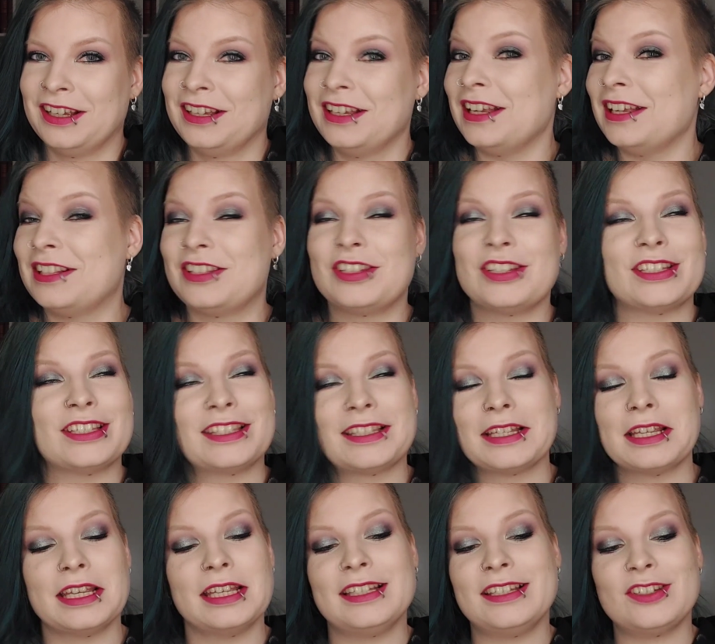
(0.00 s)

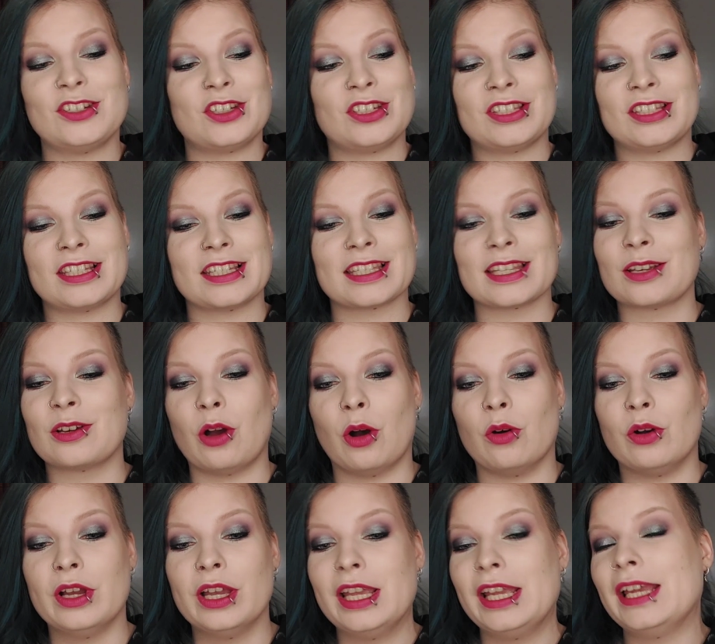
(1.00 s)
it just doesn't go.
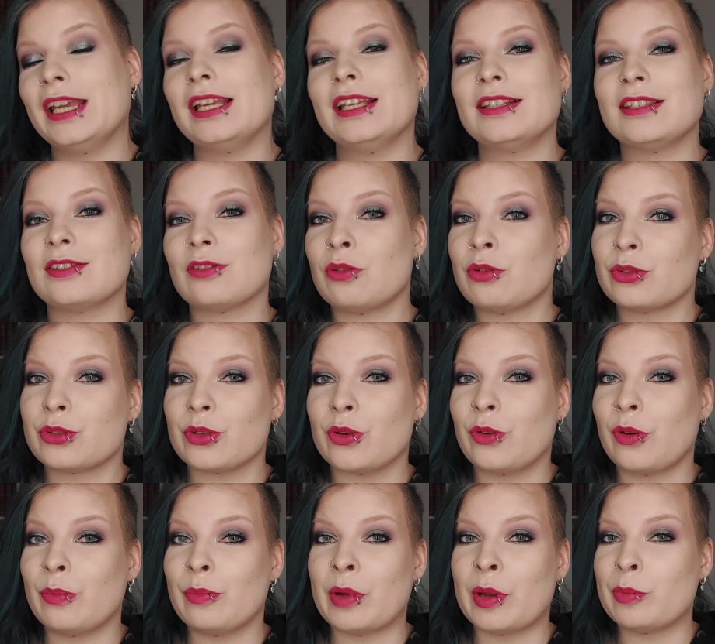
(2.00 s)
It's
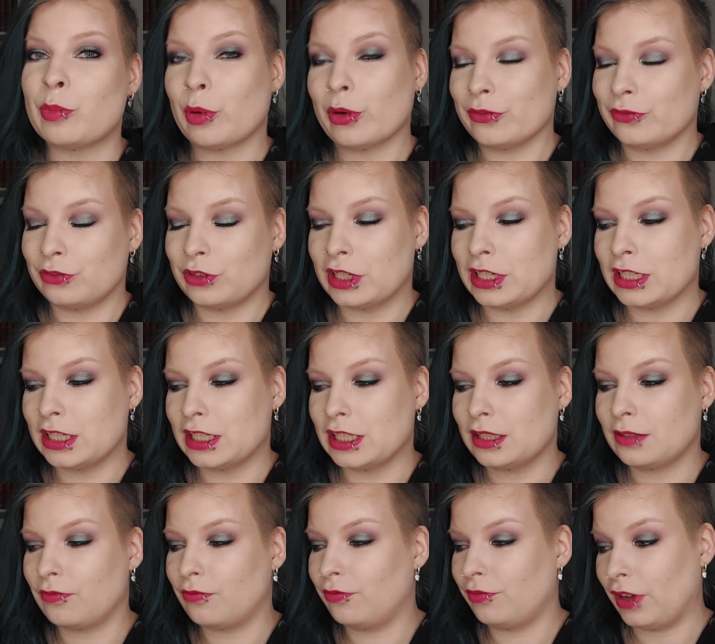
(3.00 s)
also my
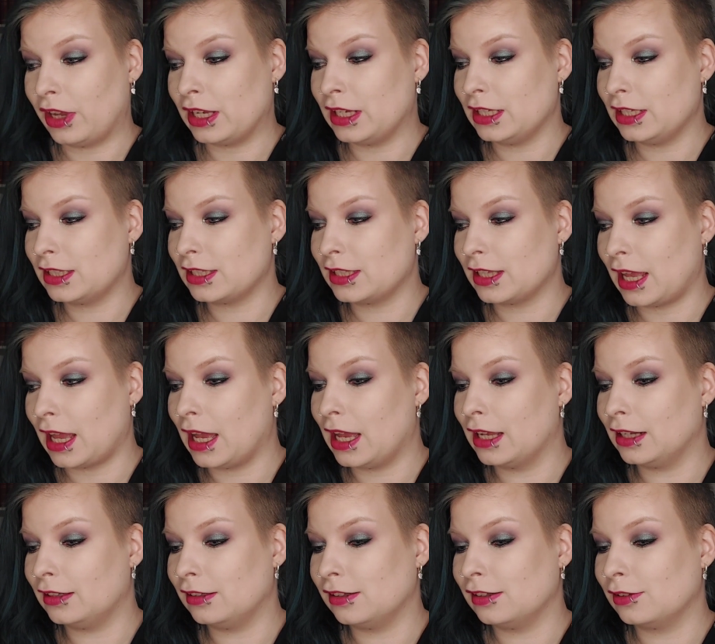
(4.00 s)
boyfriend's face
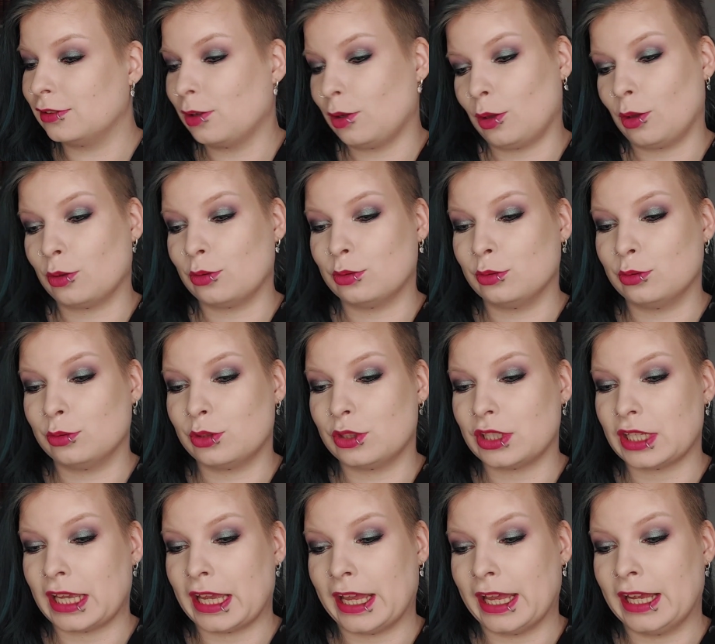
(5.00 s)
and clothes
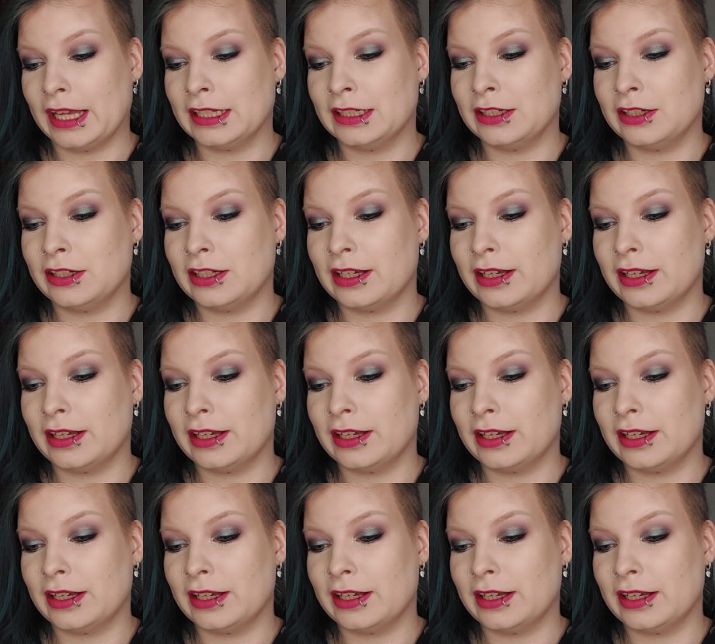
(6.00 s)
and